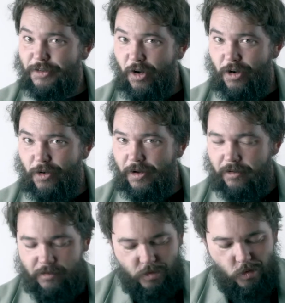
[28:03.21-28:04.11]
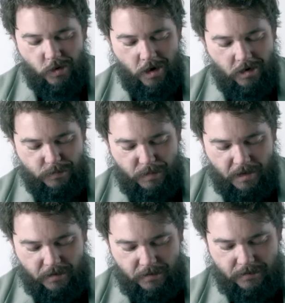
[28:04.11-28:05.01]
Gargoyle. Ghoul Caller's
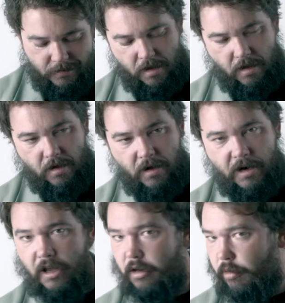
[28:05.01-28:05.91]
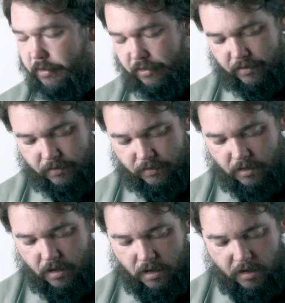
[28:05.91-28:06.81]
Bell on a creature.
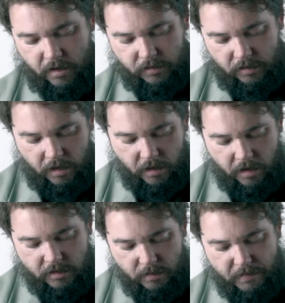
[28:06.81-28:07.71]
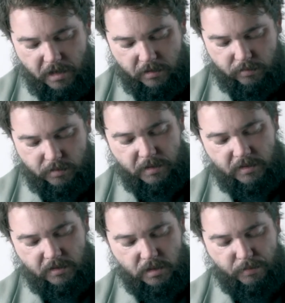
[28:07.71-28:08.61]
Uh, it's kind of nice. It mills, which means
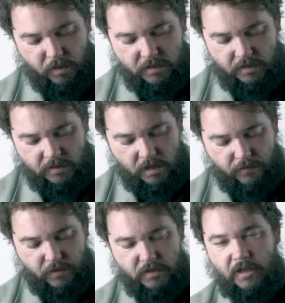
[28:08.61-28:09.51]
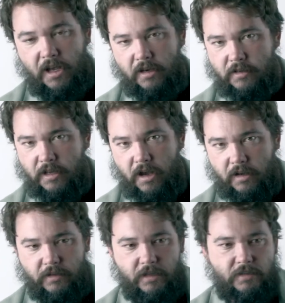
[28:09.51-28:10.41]
it supports itself because it can't attack
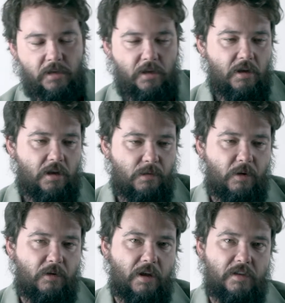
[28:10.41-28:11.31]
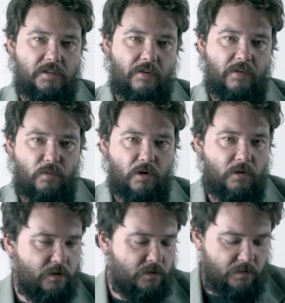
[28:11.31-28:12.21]
unless an opponent has seven or more
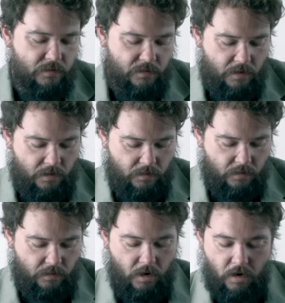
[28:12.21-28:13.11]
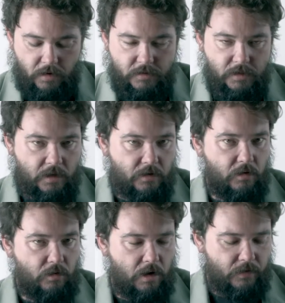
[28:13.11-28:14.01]
creatures or cards in their
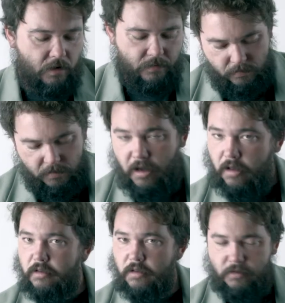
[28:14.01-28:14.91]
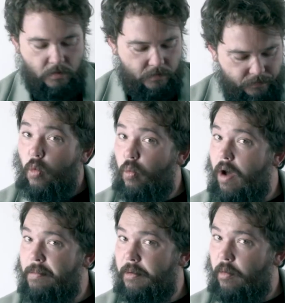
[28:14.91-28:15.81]
graveyard. Yeah, I this card.
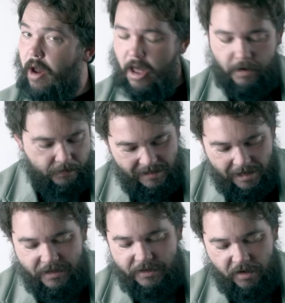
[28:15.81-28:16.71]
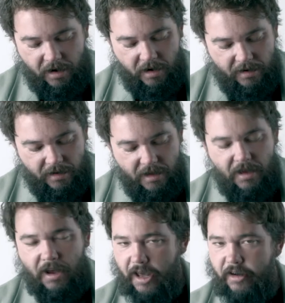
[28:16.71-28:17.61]
Weapon Rack. Now this card,
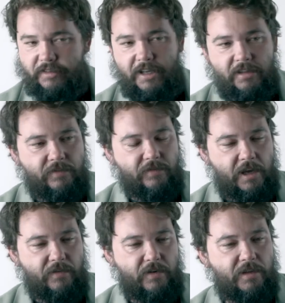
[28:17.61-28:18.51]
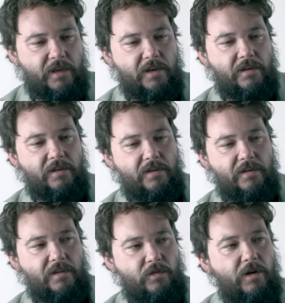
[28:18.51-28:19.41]
I understand the flavor that
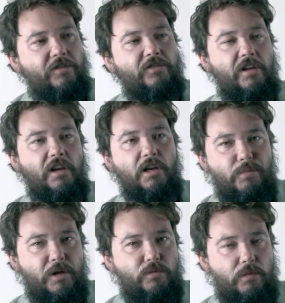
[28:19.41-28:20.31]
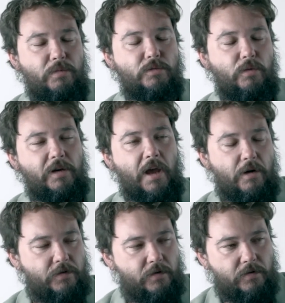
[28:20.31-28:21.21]
creatures getting a plus one plus one
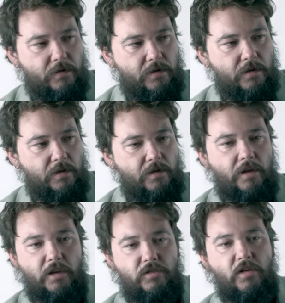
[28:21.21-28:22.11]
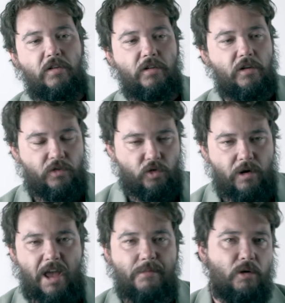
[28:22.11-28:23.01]
counter each turn. You know, they're
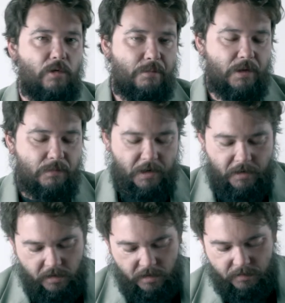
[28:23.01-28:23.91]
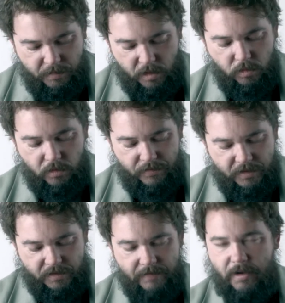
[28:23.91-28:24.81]
grabbing a weapon. But it couldn't be cooler if it
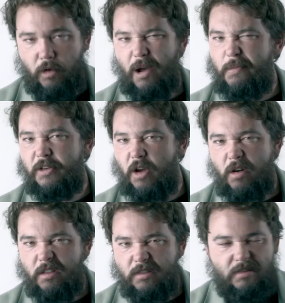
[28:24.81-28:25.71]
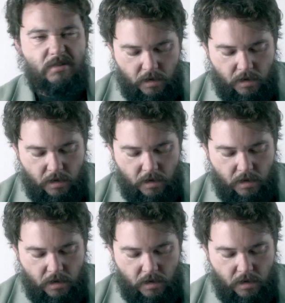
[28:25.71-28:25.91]
just gave out weapon tokens.